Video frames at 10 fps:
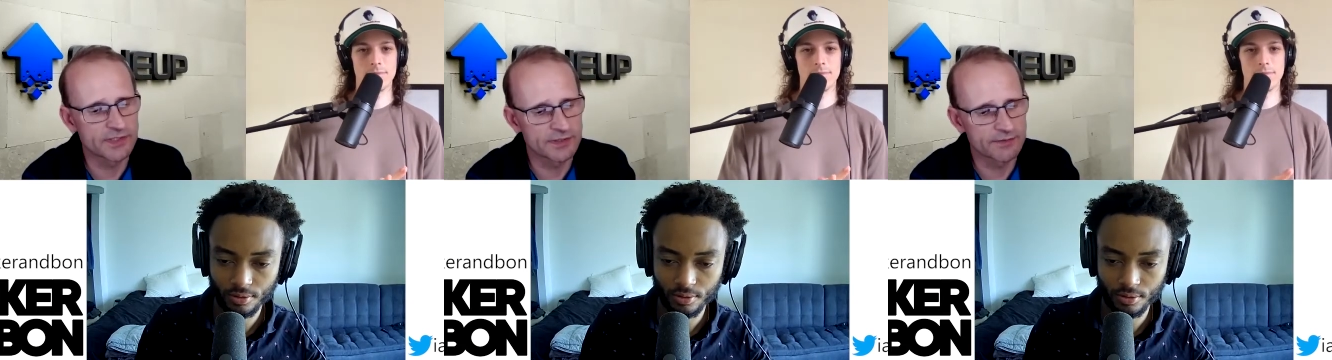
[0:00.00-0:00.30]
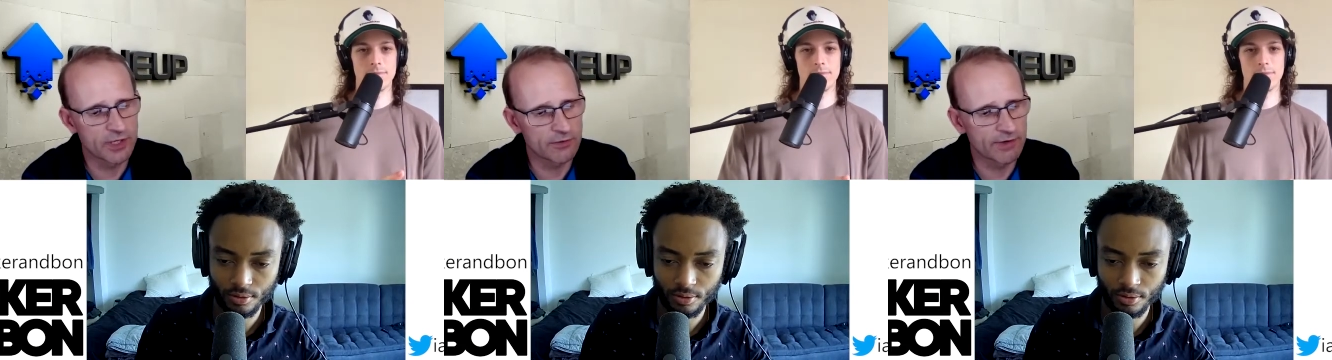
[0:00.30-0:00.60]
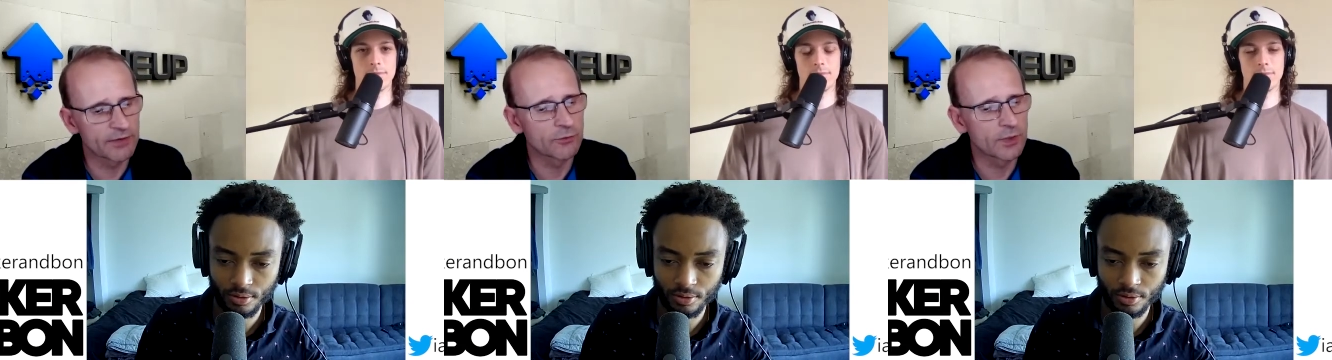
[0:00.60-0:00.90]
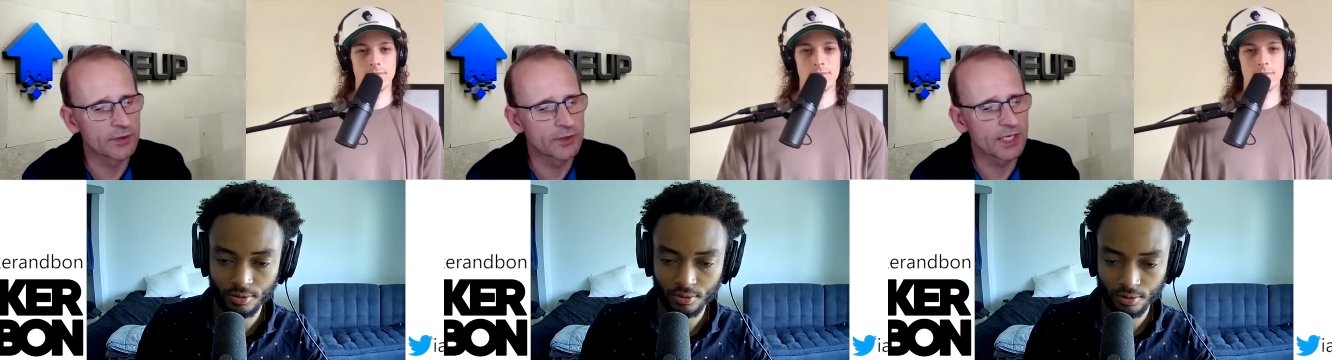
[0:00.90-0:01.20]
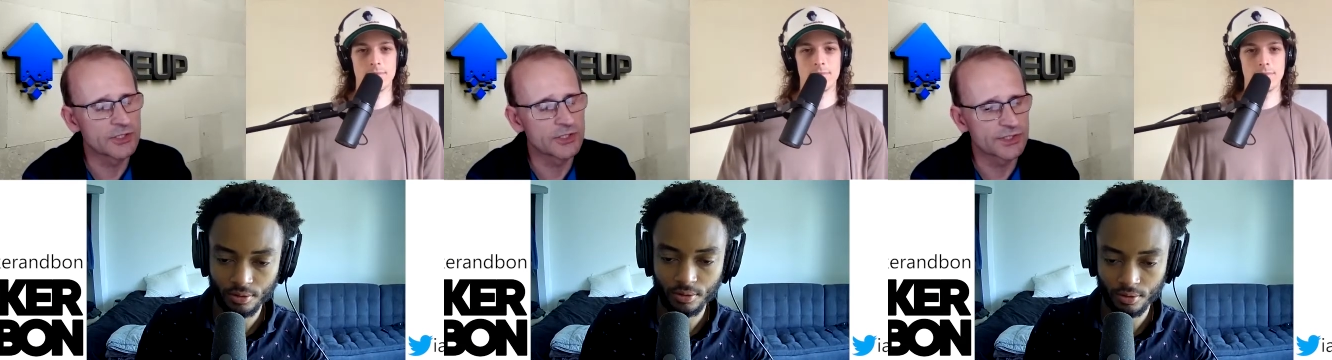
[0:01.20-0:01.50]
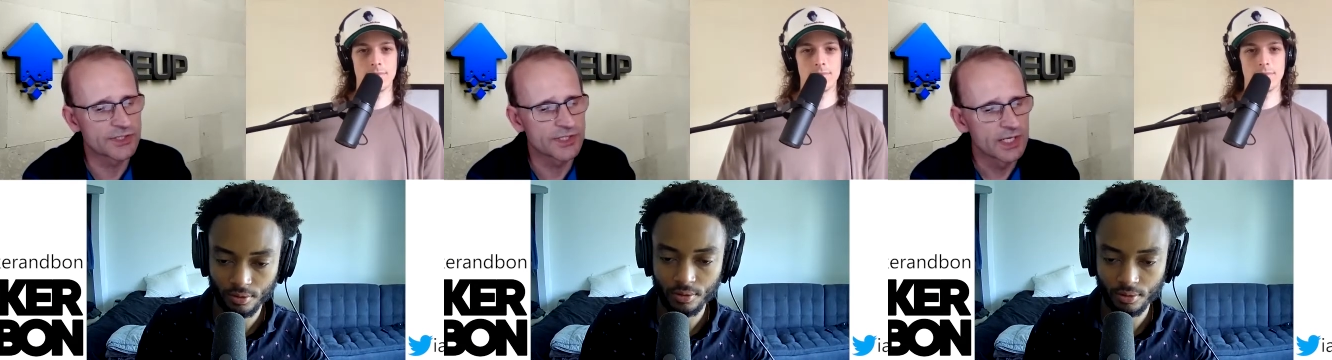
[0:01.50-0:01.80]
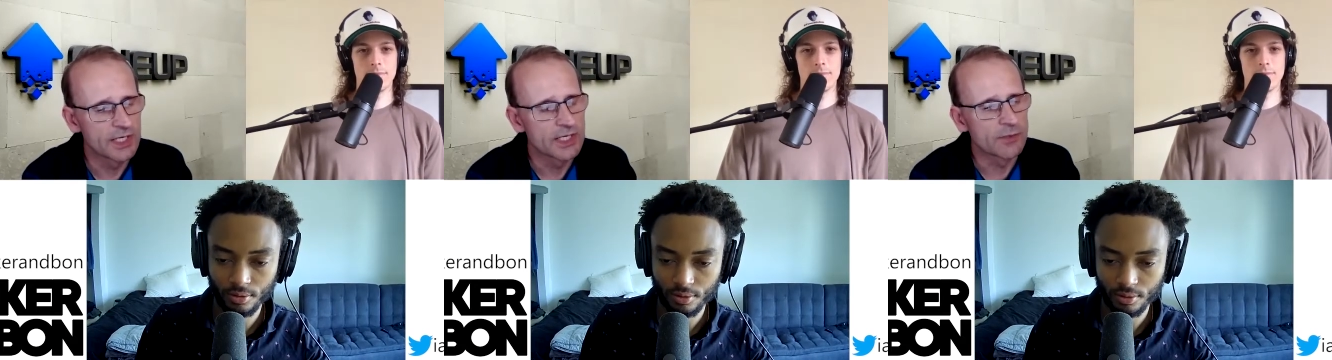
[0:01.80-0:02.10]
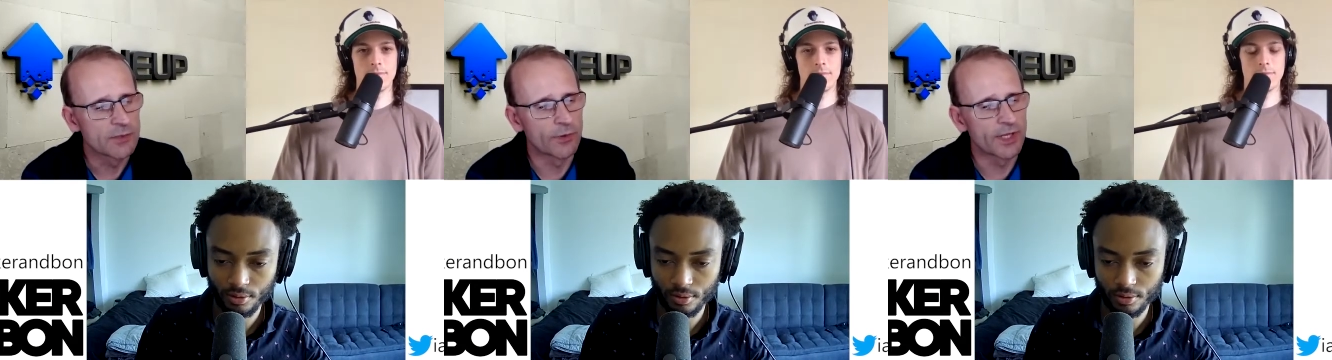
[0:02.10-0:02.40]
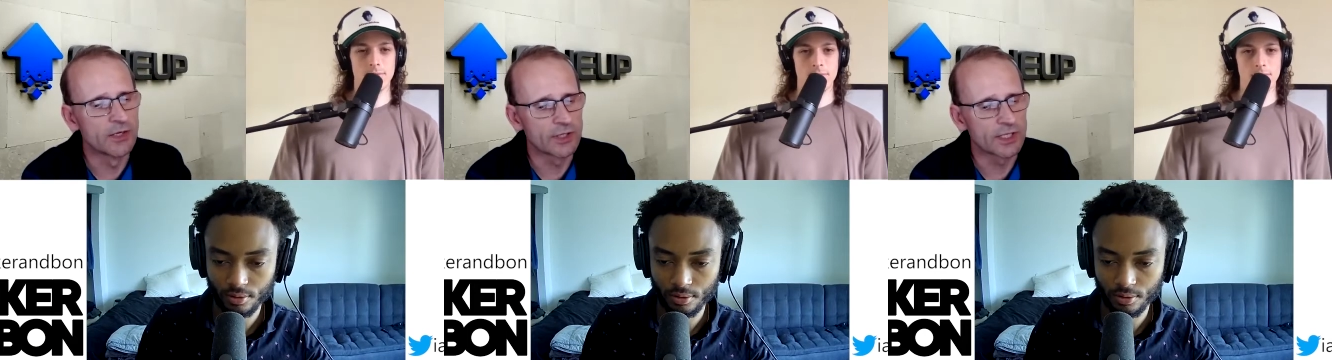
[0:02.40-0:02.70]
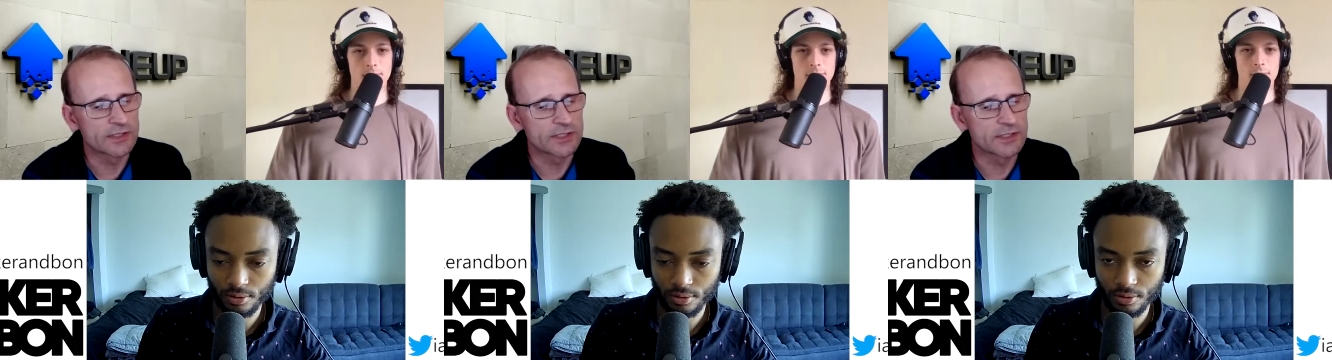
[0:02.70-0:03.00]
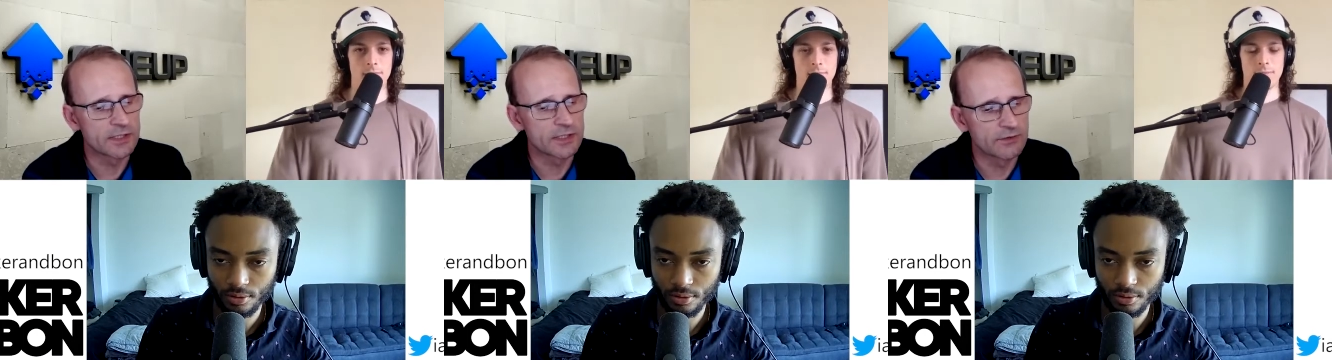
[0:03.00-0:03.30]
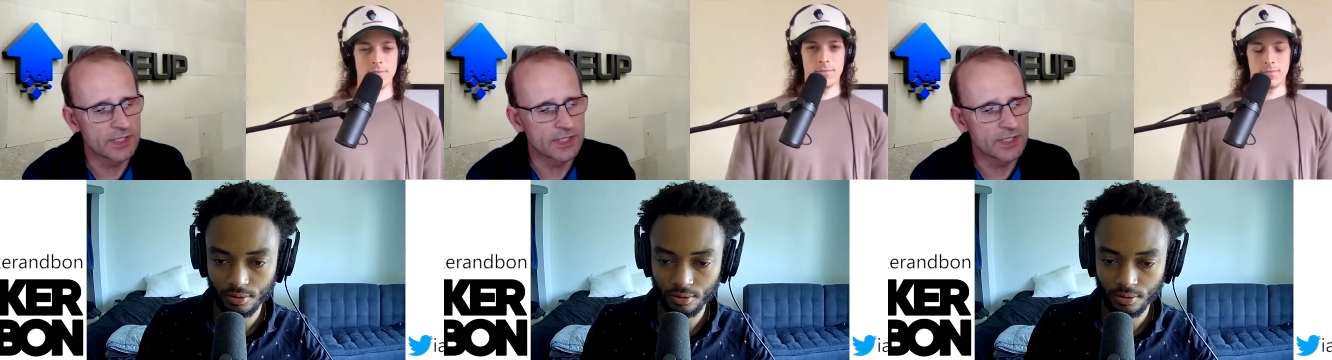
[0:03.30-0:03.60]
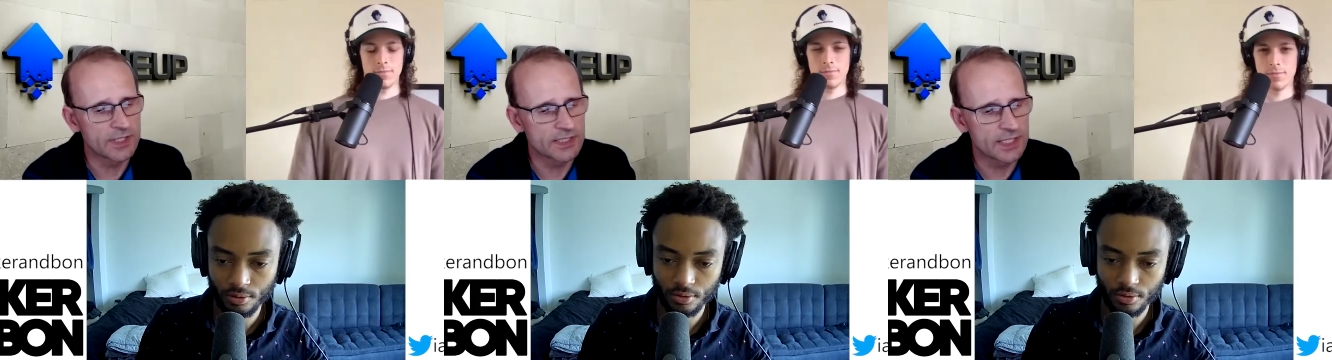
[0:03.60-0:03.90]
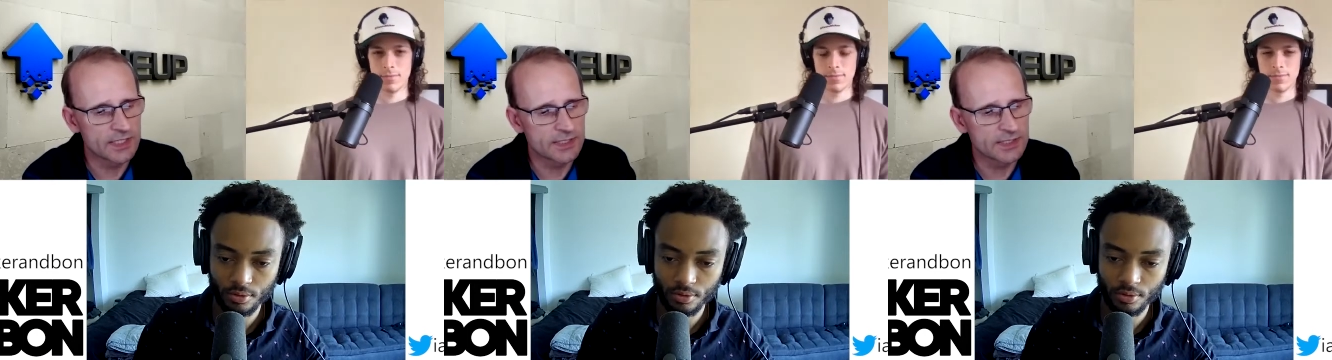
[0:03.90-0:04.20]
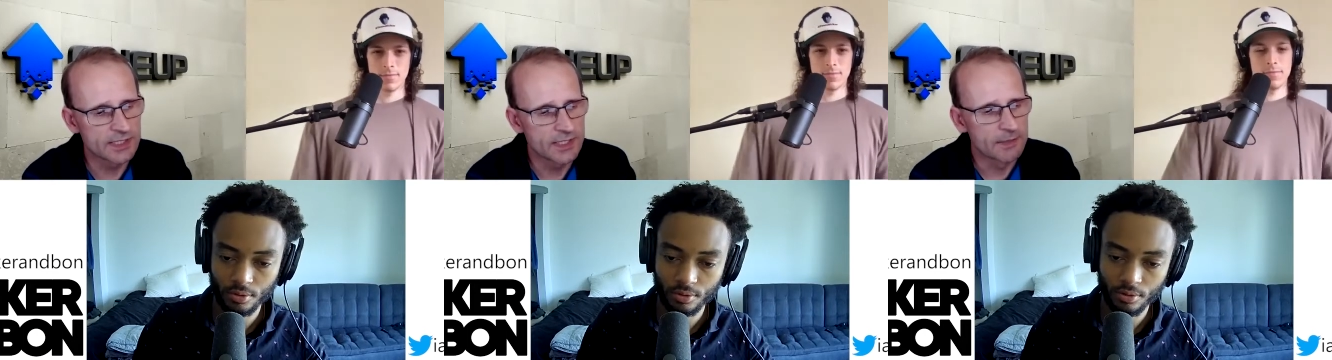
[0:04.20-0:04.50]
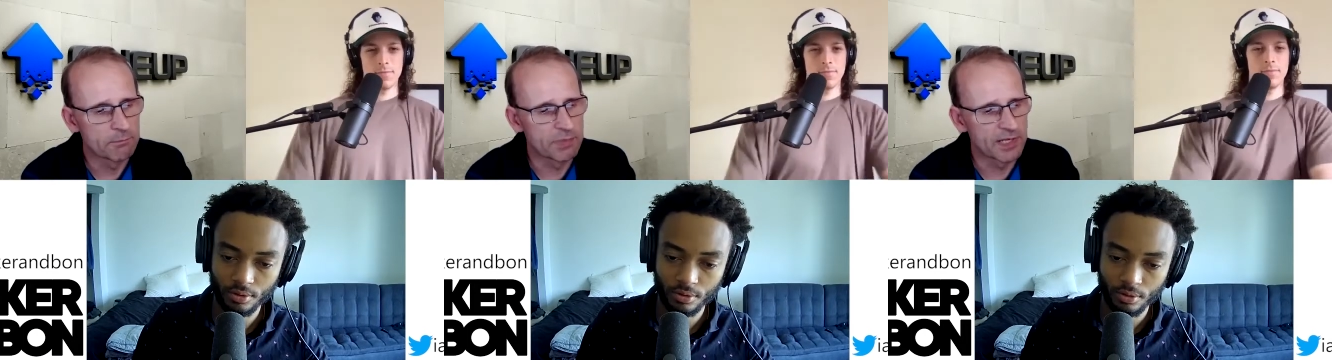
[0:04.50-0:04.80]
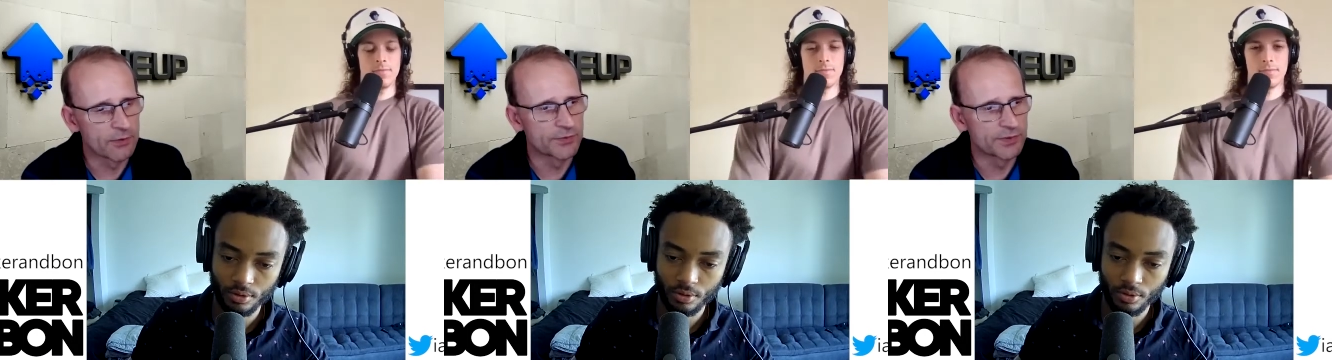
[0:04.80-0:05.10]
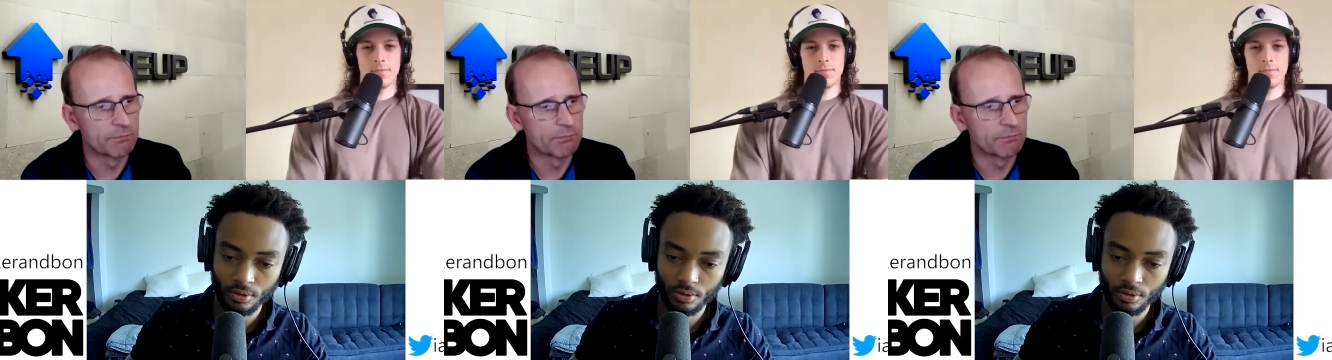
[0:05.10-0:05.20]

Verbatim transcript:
Speaker 1: of them right around all locations. What they're looking to do is build.